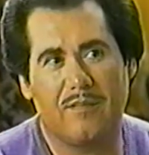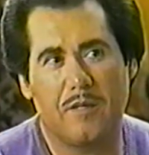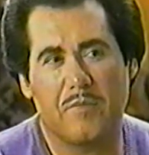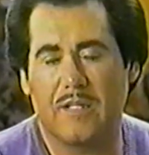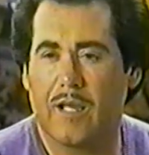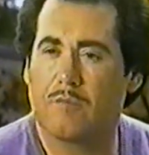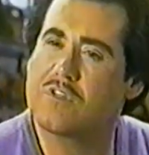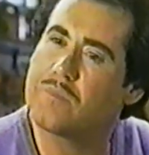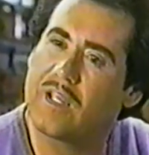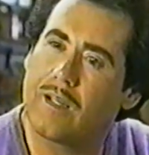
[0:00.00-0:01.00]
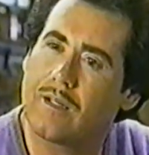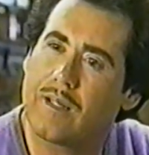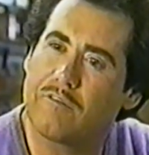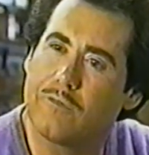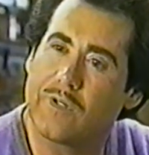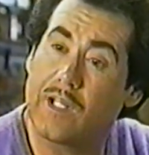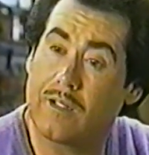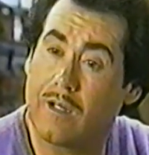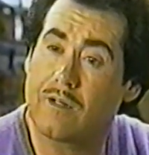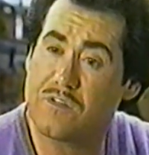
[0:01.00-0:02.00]
my dad was making like
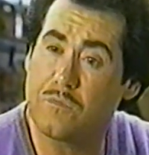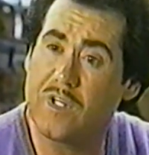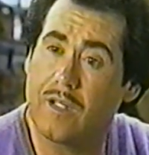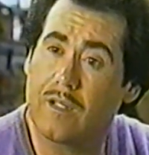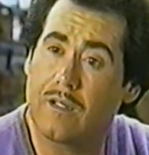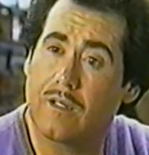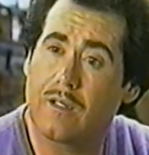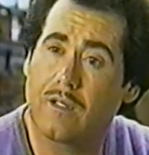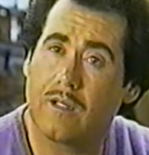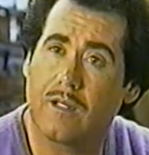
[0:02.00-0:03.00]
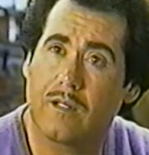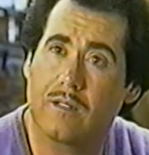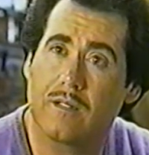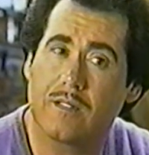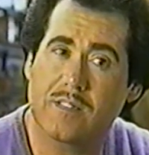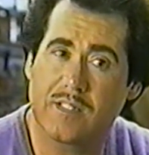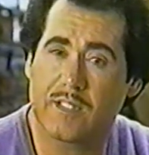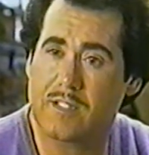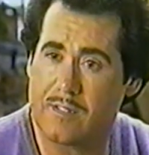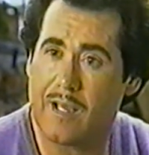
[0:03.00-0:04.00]
$48 a week, and
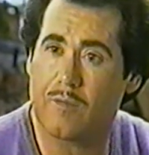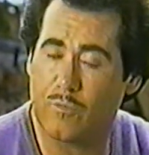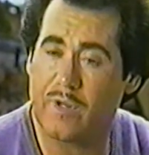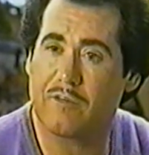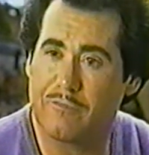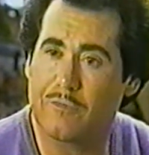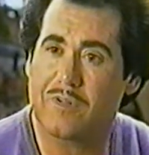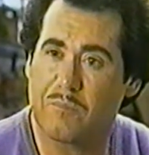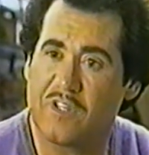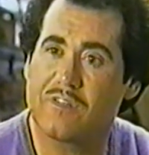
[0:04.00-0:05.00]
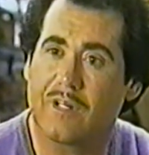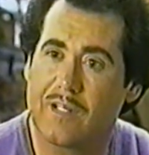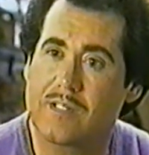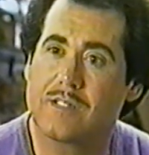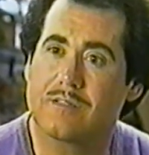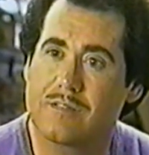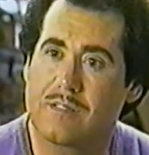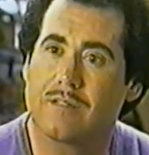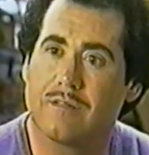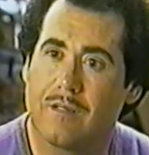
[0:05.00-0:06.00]
six of that went for the music lessons
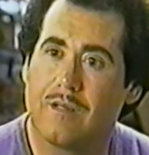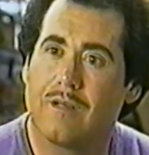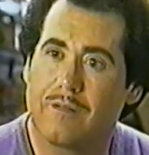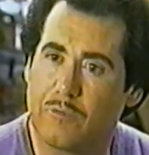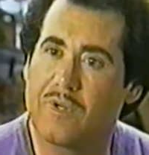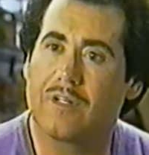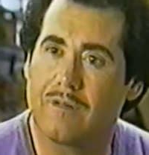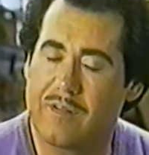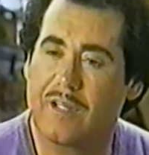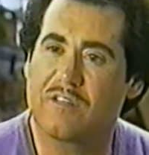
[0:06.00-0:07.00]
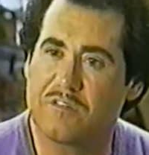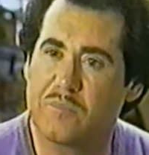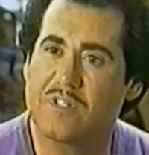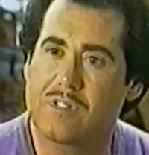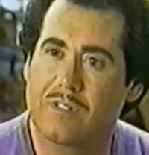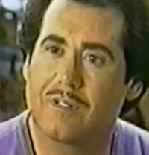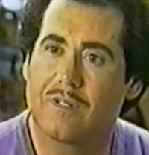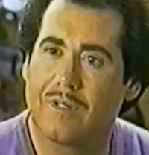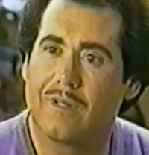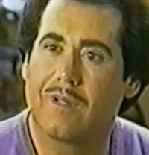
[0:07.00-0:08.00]
and the rental of the instruments.
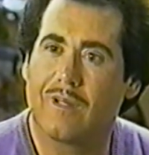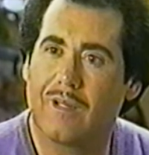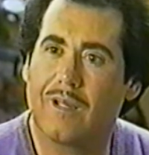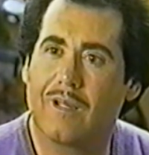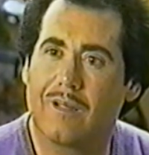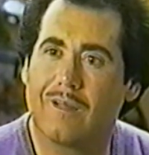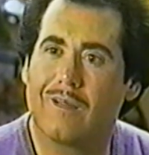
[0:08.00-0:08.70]
And